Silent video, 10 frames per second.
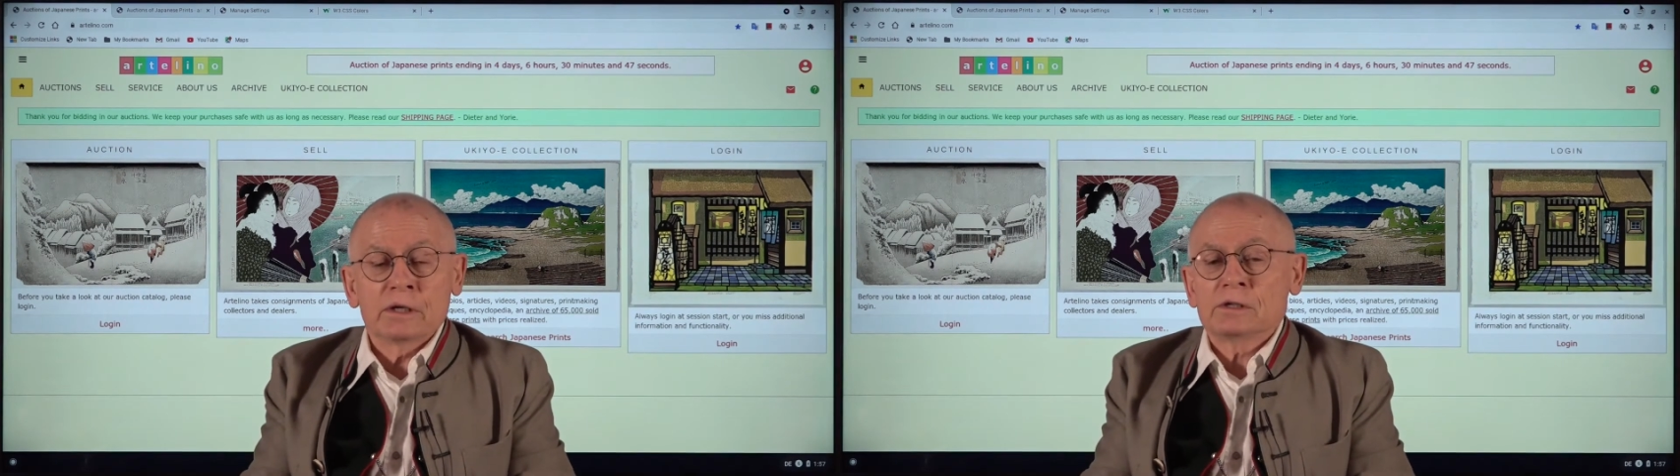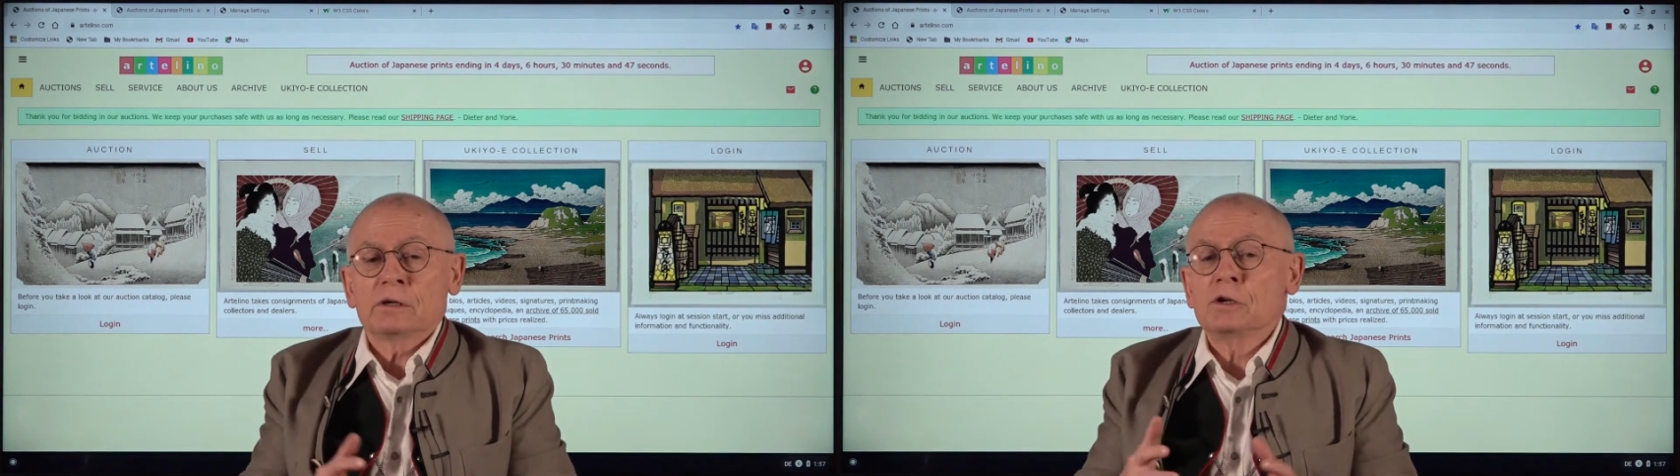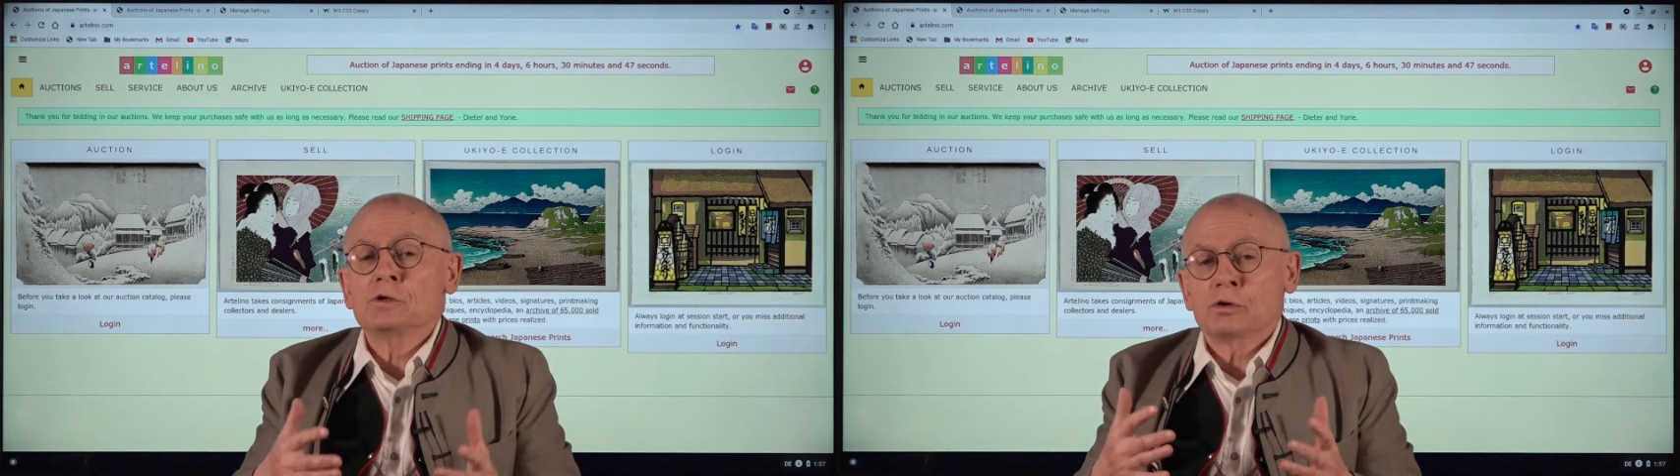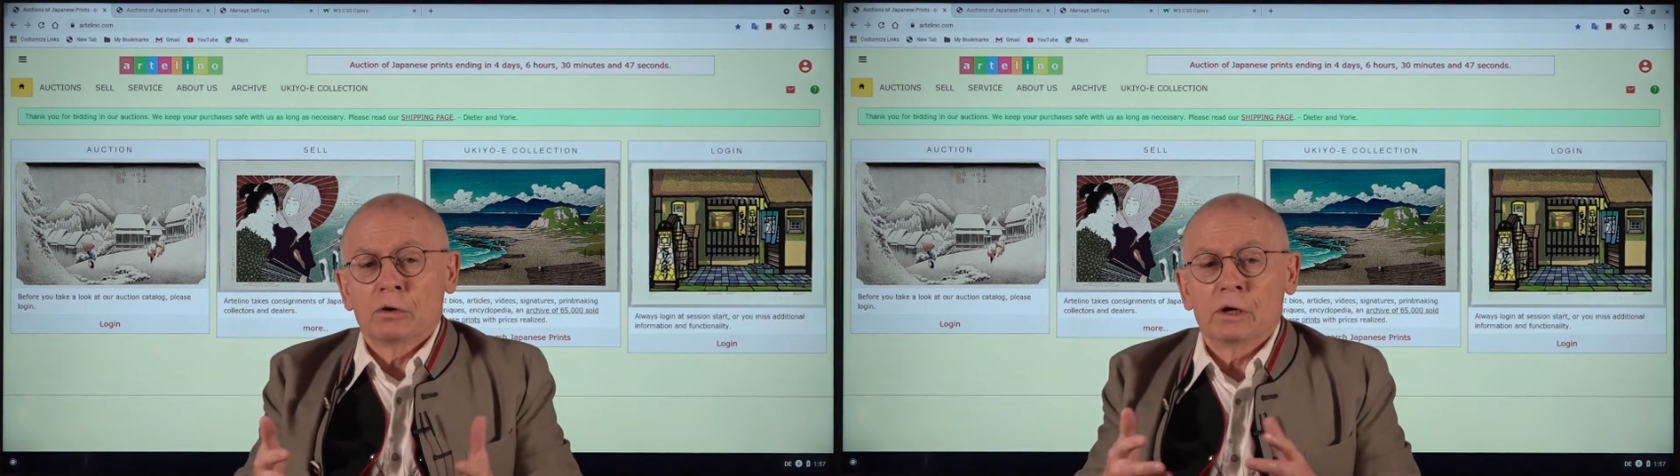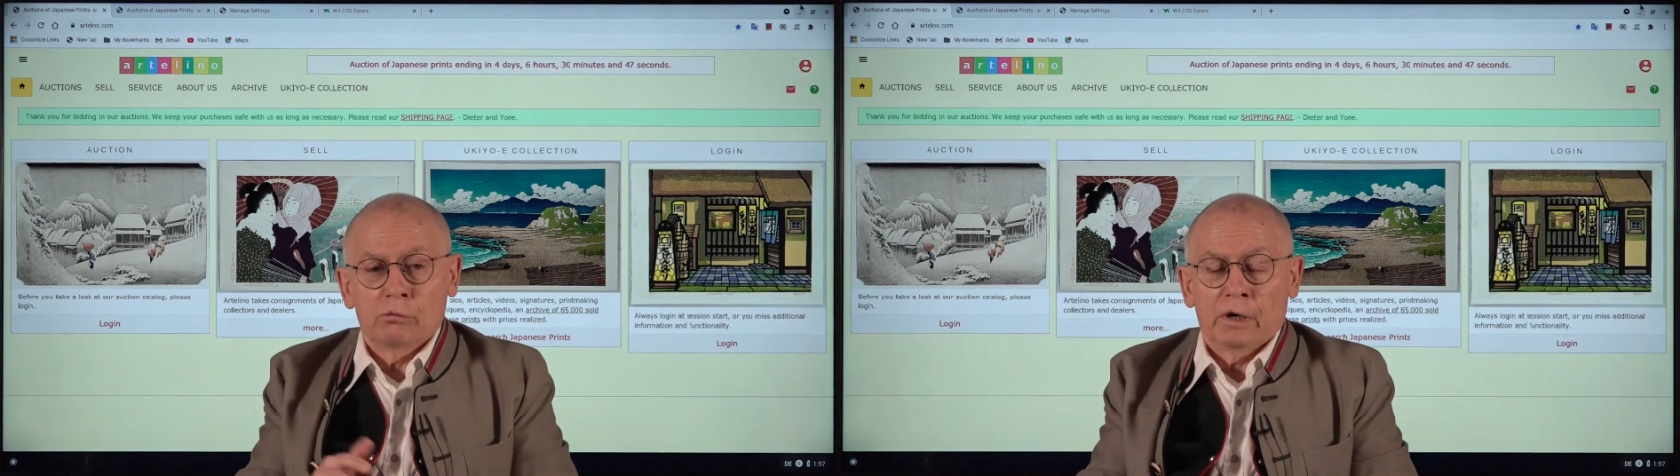is an
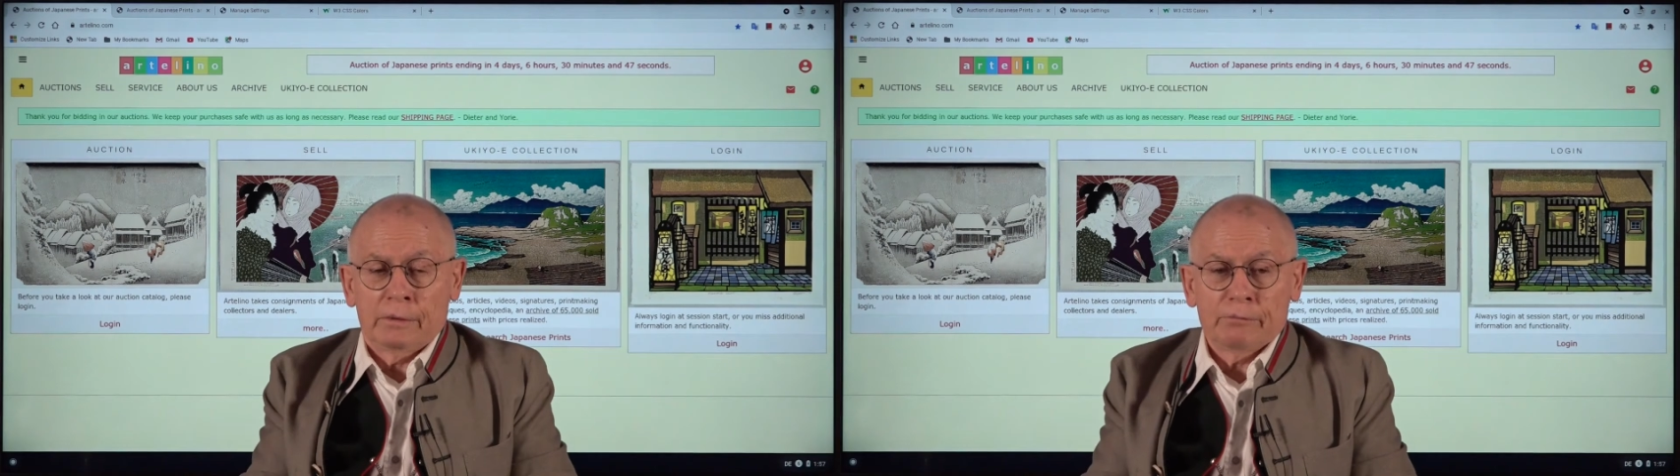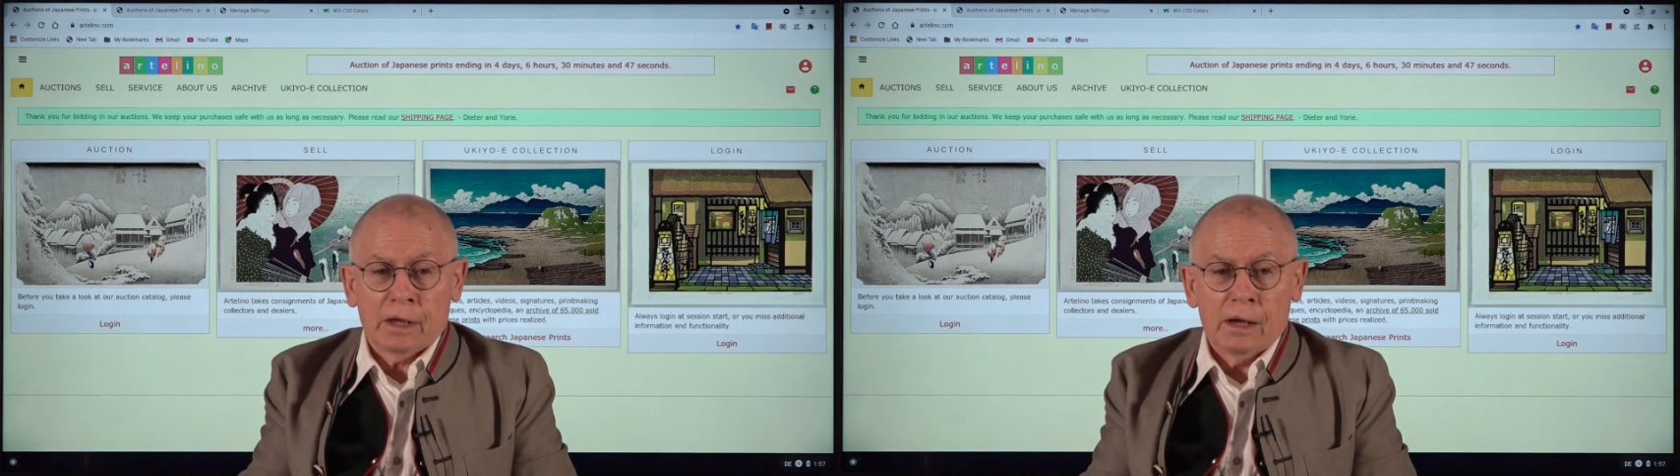internal one.